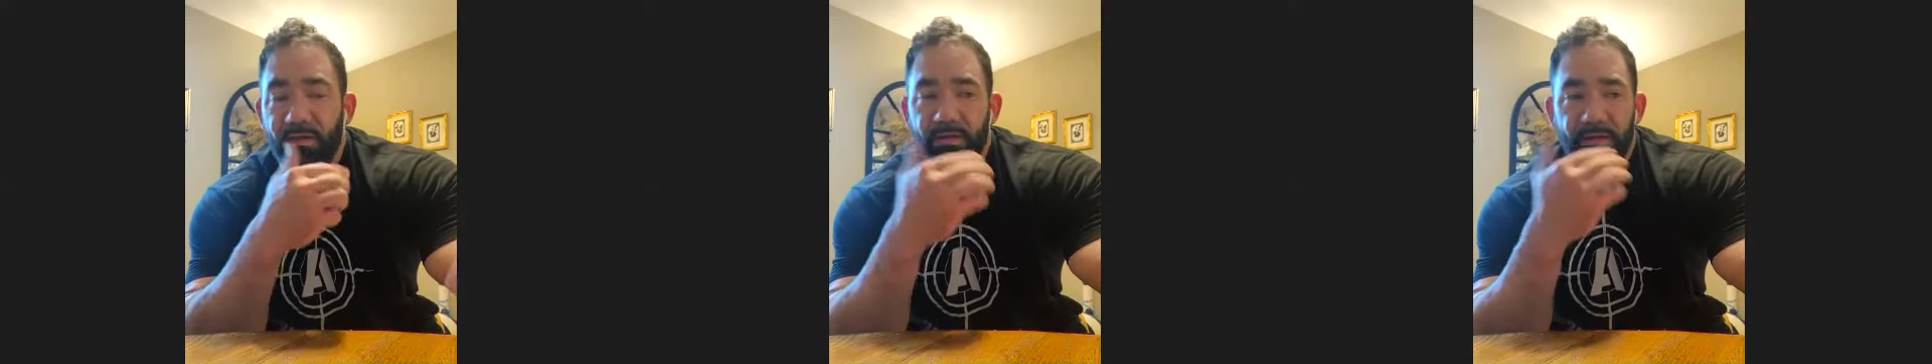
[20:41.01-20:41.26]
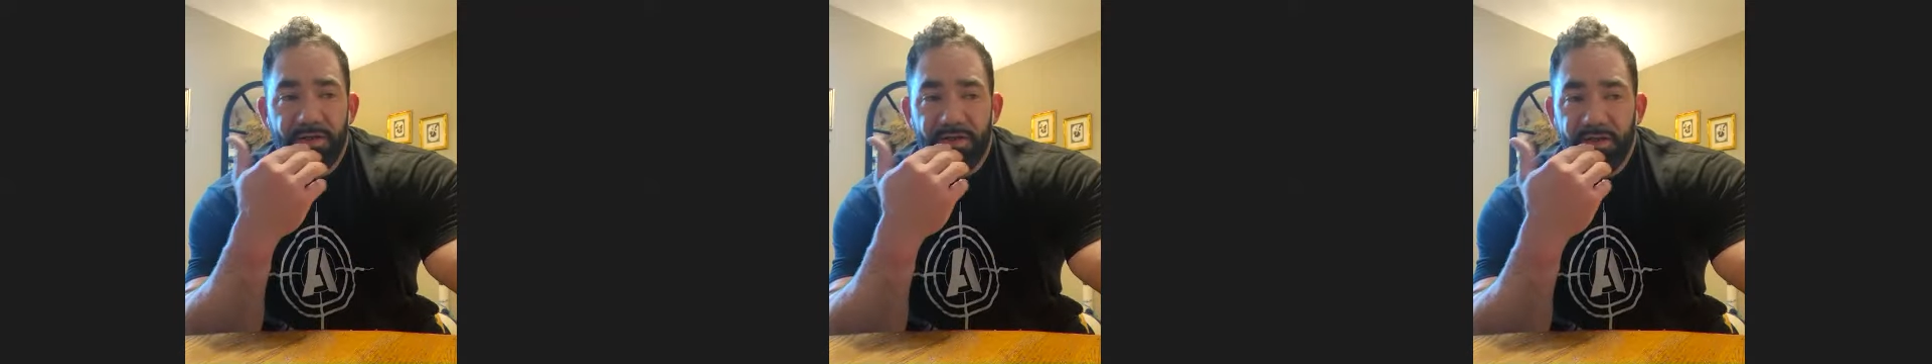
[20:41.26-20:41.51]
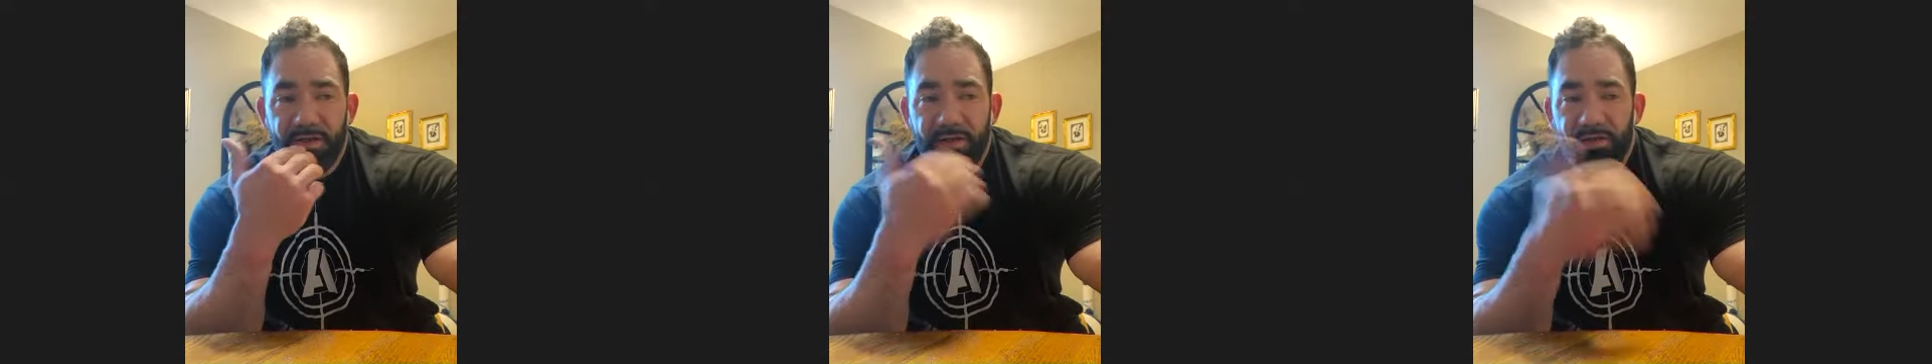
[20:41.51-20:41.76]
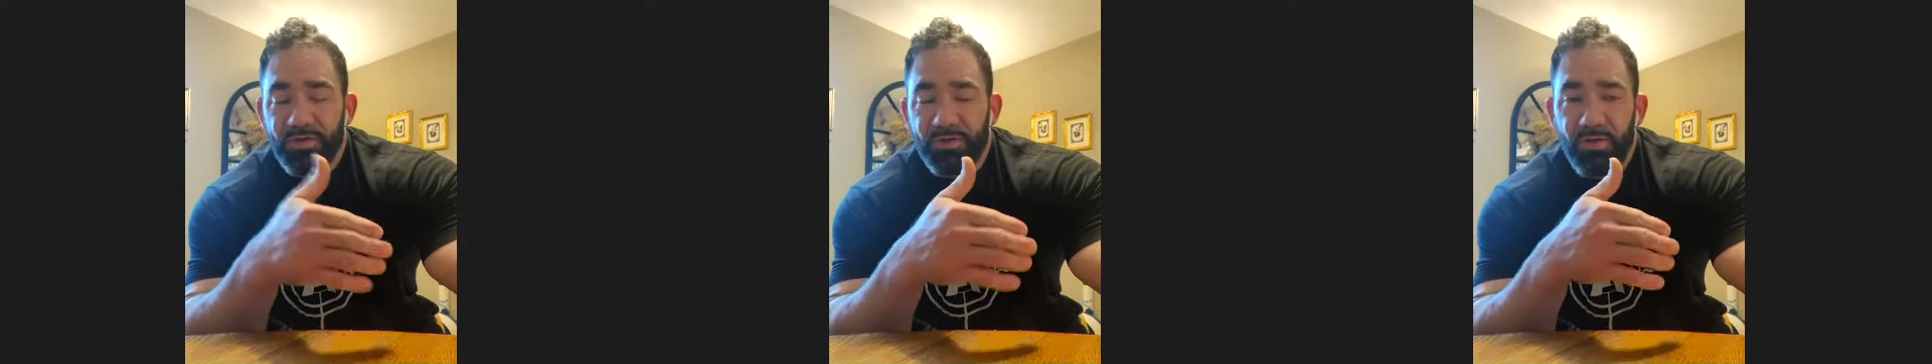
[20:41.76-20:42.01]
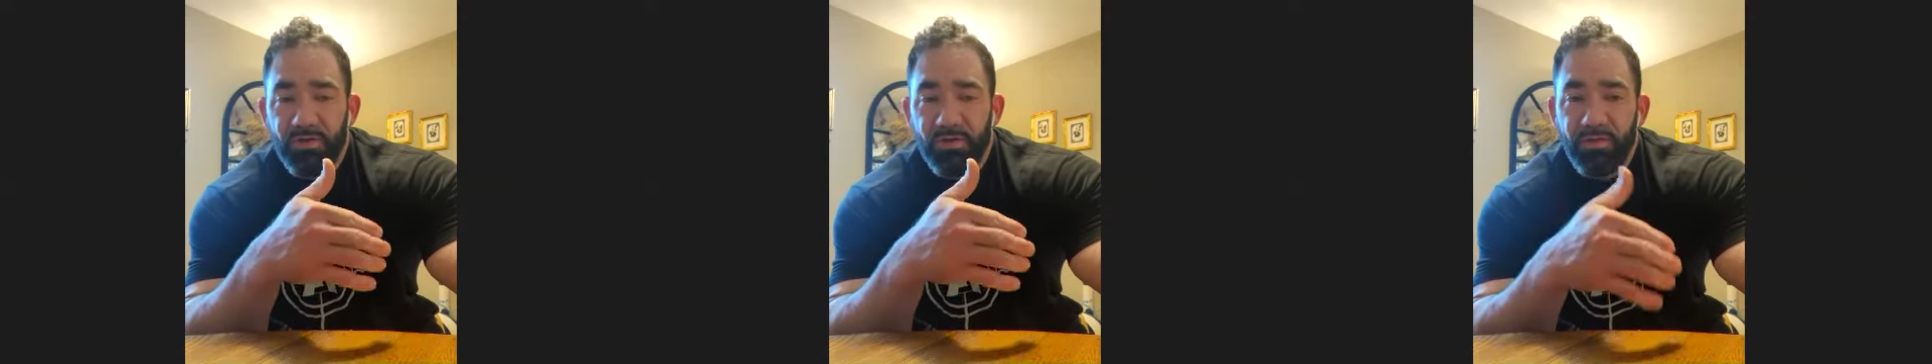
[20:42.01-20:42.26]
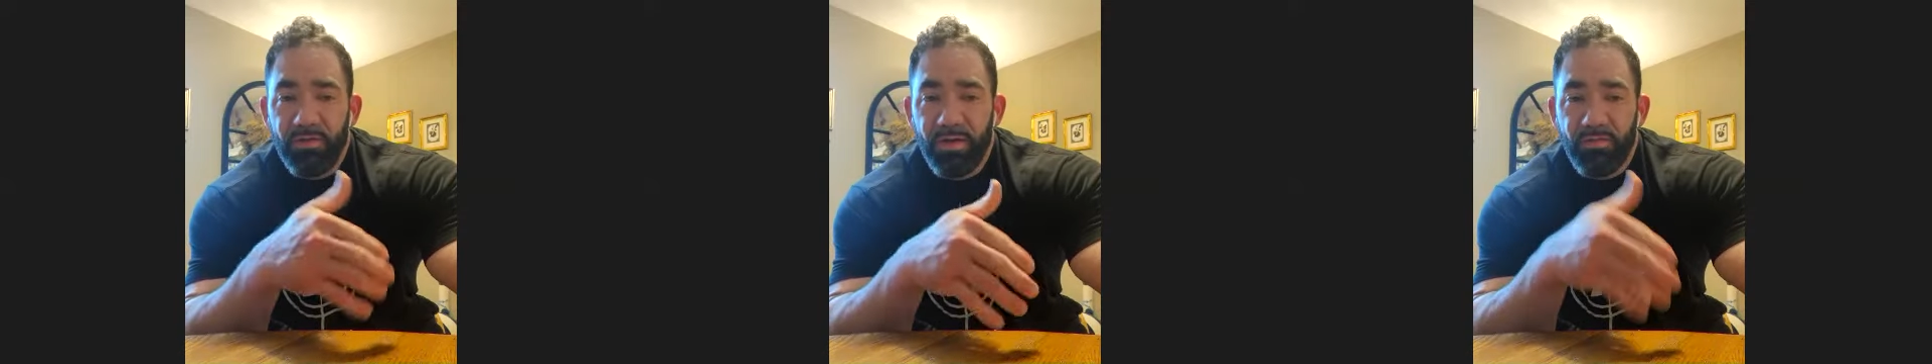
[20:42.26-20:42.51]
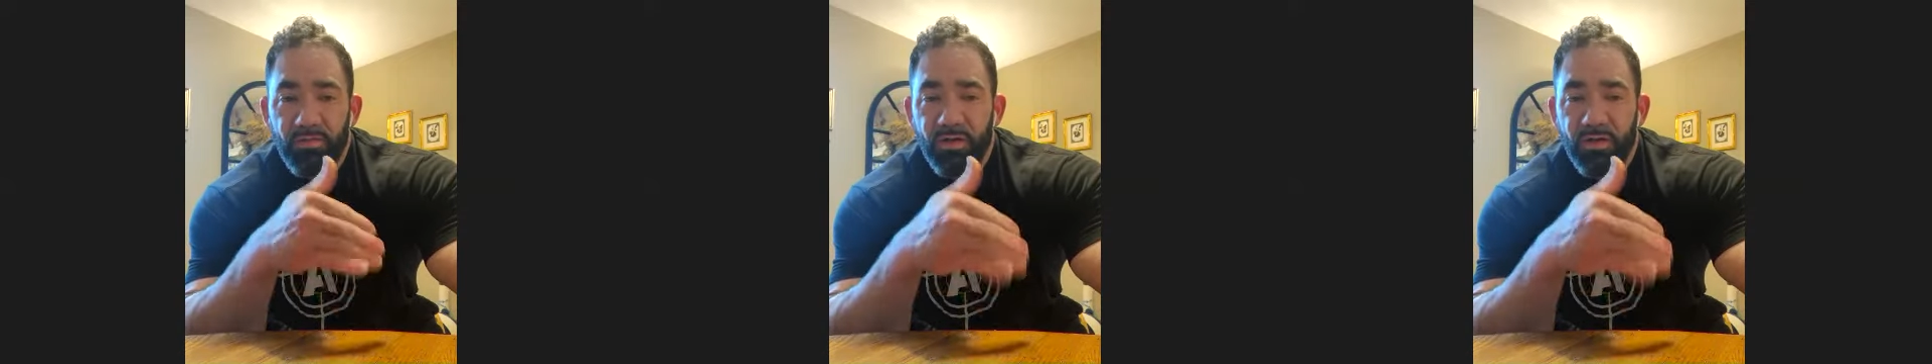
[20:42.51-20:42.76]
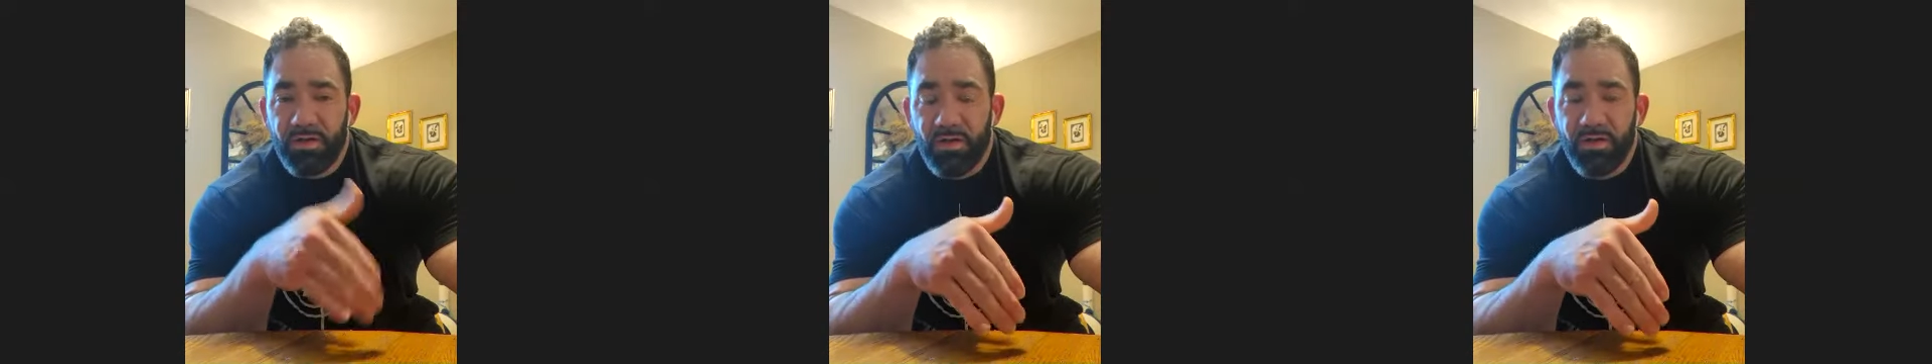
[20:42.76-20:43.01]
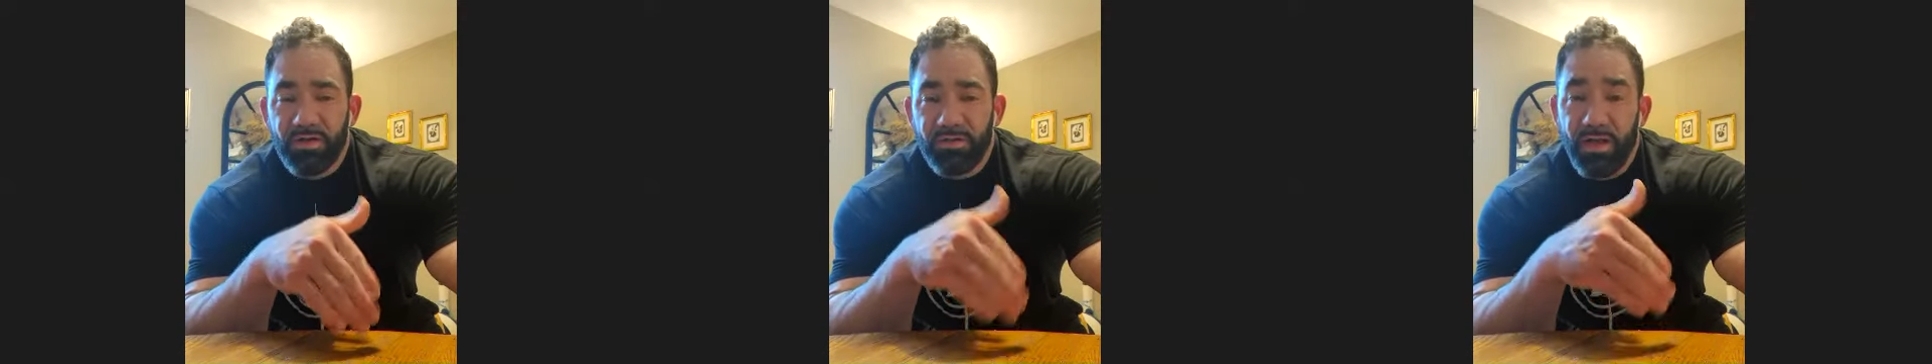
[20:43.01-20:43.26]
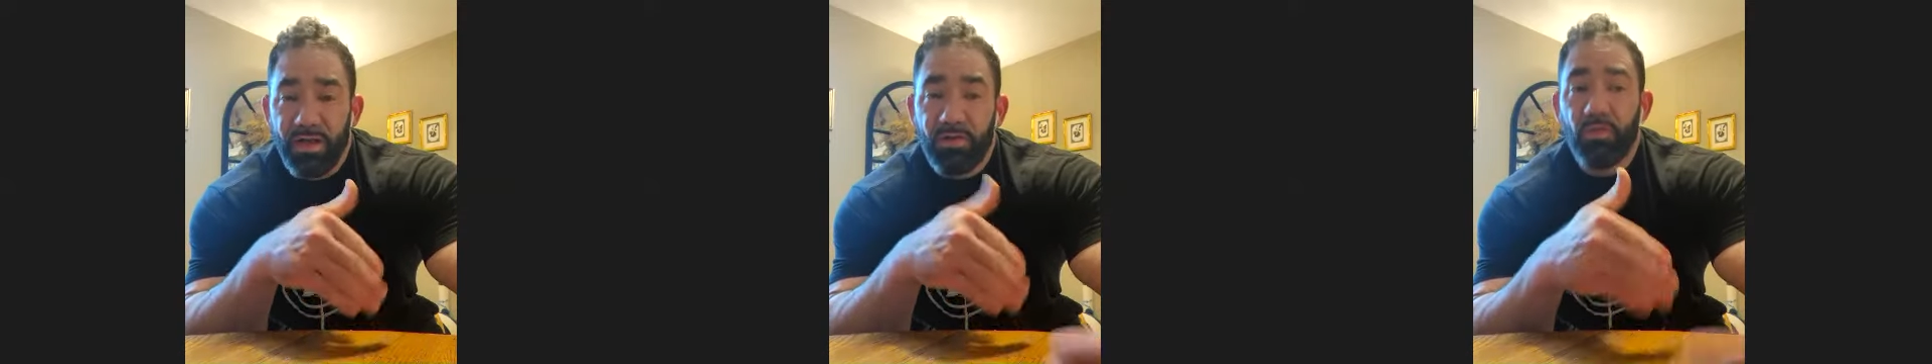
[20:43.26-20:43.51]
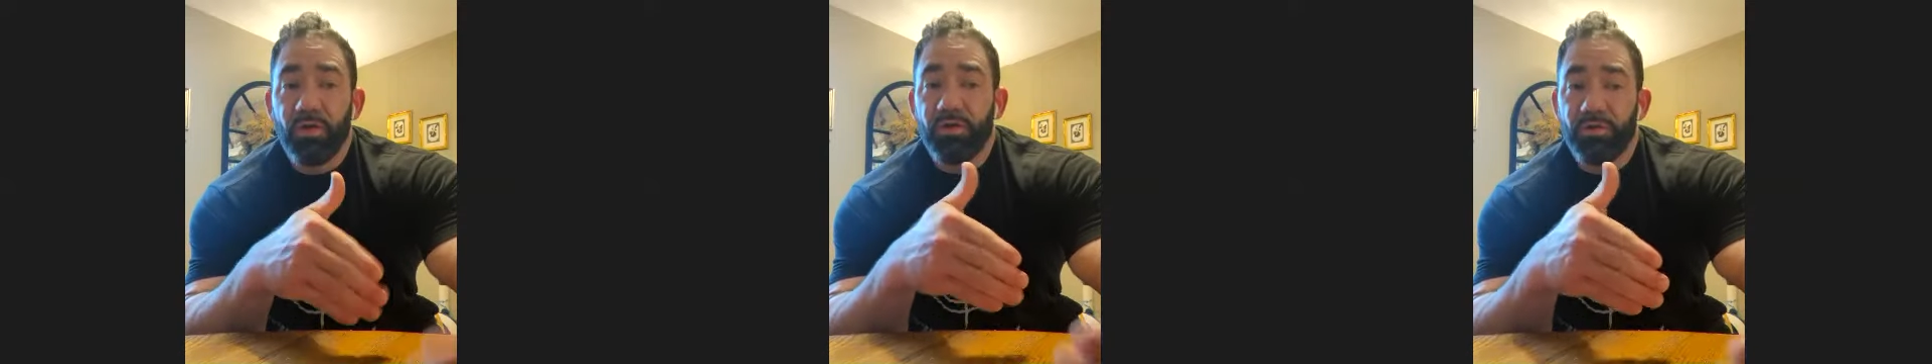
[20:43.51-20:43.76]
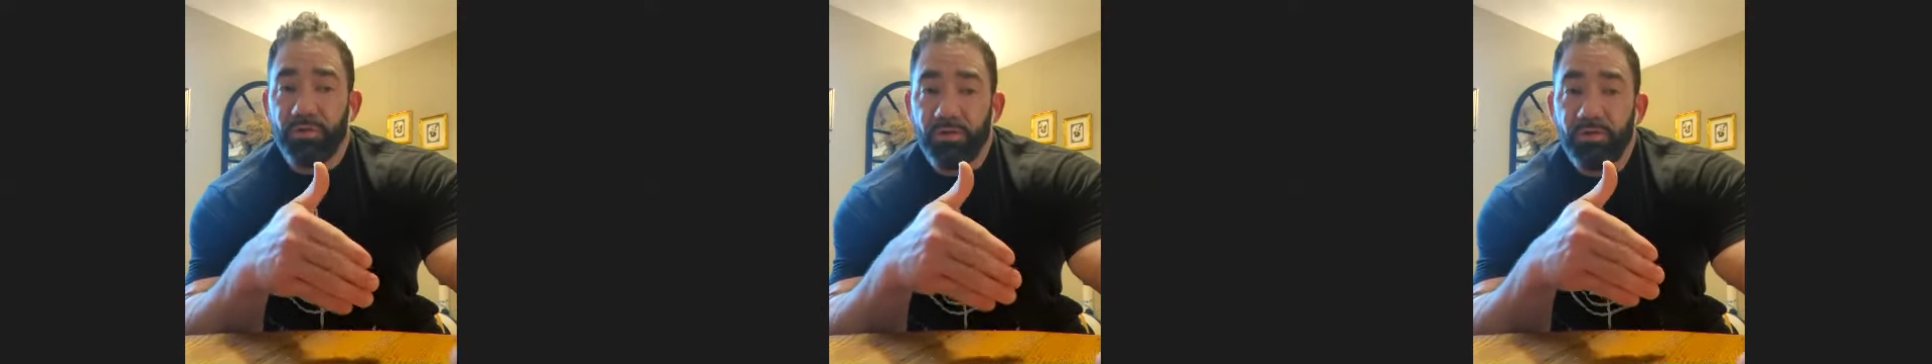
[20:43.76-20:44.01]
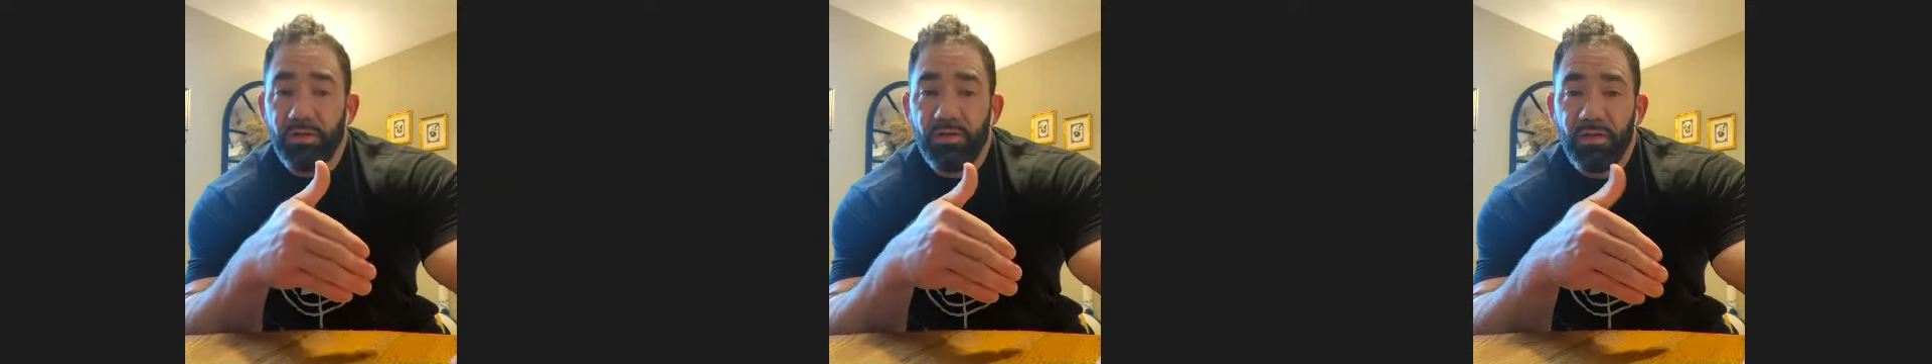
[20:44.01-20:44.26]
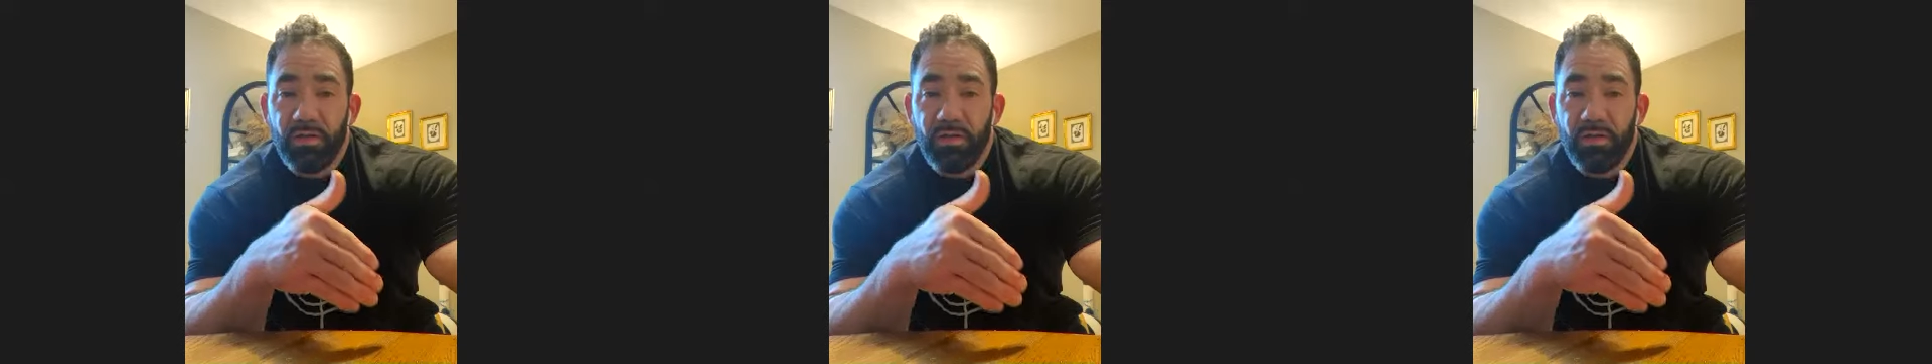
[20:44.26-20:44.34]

You just need to get stronger and work as hard as you can on what you're doing.